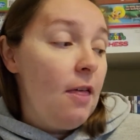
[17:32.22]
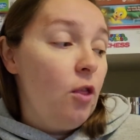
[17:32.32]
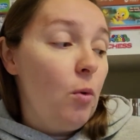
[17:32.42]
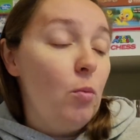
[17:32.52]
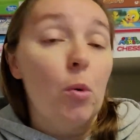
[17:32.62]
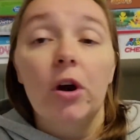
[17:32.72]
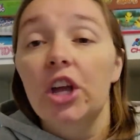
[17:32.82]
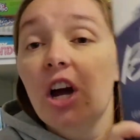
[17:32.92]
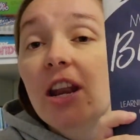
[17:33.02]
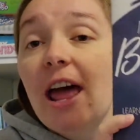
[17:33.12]
The one we're
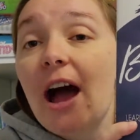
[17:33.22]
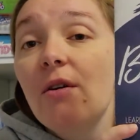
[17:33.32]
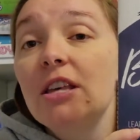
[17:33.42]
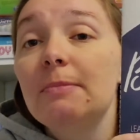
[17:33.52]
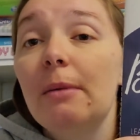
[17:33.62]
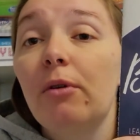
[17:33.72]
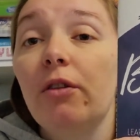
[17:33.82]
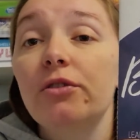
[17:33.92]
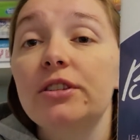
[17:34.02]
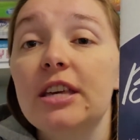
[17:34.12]
working on now is My
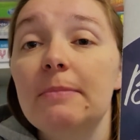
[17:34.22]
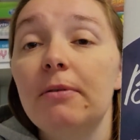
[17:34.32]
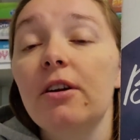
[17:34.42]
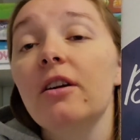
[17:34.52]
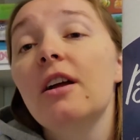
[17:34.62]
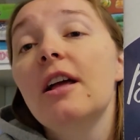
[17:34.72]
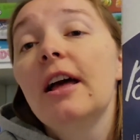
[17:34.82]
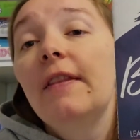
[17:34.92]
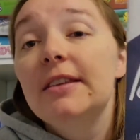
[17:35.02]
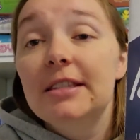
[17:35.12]
Brother's Keeper.
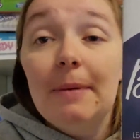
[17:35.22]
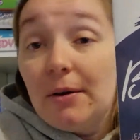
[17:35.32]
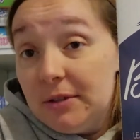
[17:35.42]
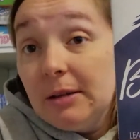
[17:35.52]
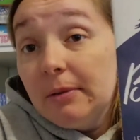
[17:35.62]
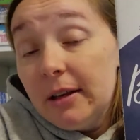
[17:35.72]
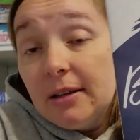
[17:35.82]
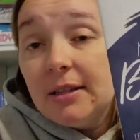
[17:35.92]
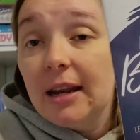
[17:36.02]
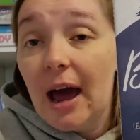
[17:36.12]
This is about
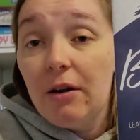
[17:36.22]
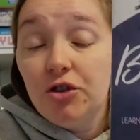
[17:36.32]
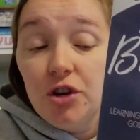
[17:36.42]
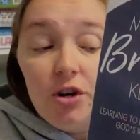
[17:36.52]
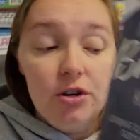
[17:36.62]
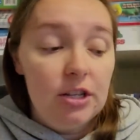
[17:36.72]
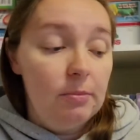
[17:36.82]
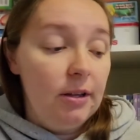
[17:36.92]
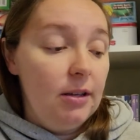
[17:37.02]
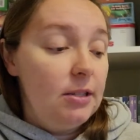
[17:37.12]
siblings and how to treat your
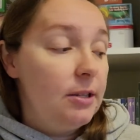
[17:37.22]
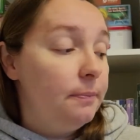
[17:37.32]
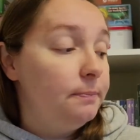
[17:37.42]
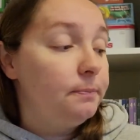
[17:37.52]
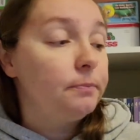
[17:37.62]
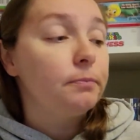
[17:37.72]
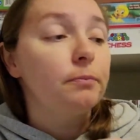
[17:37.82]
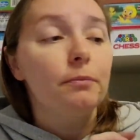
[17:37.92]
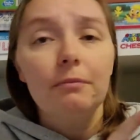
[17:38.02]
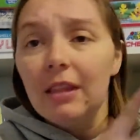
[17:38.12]
siblings.
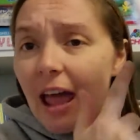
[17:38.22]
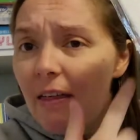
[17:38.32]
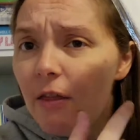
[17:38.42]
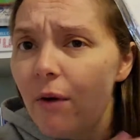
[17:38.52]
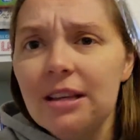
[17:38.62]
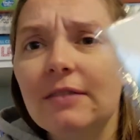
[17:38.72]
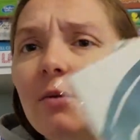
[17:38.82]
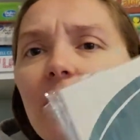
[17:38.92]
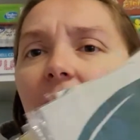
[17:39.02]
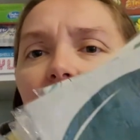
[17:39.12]
And the rest of them
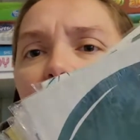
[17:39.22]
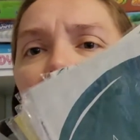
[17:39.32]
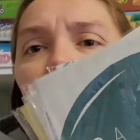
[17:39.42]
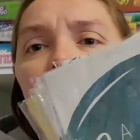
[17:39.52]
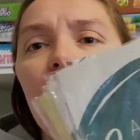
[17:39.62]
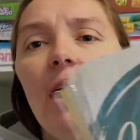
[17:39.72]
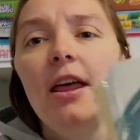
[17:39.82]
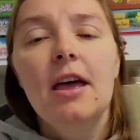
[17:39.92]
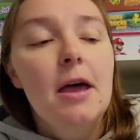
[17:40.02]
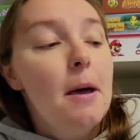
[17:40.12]
we haven't started yet,
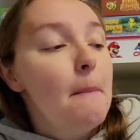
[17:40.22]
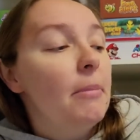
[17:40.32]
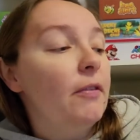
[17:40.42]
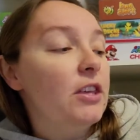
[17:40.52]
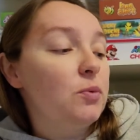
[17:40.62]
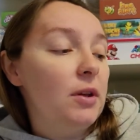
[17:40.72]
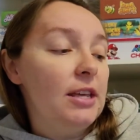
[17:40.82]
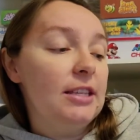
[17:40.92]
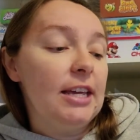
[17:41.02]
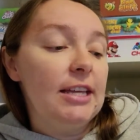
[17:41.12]
but this one
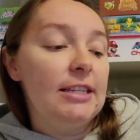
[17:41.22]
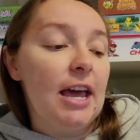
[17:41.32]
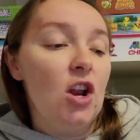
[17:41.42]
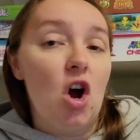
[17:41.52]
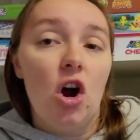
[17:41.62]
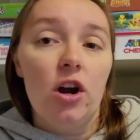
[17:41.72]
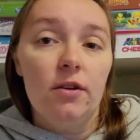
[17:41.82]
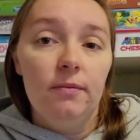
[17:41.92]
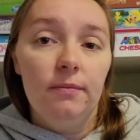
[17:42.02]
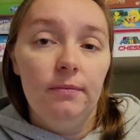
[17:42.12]
is A Content Heart,
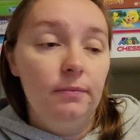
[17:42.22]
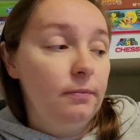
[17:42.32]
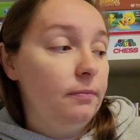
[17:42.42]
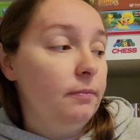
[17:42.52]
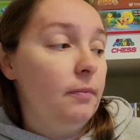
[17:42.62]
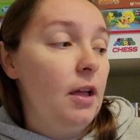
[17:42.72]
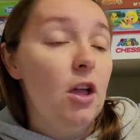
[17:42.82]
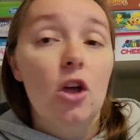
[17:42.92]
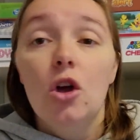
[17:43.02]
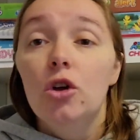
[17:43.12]

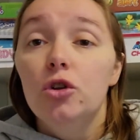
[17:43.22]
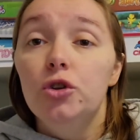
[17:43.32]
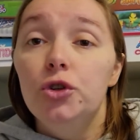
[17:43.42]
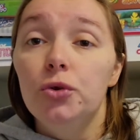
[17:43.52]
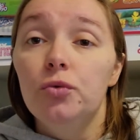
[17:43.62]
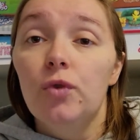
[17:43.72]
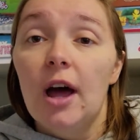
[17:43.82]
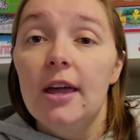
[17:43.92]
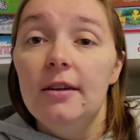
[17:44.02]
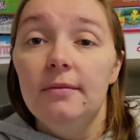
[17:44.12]
Do
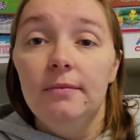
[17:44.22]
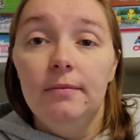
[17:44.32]
Right,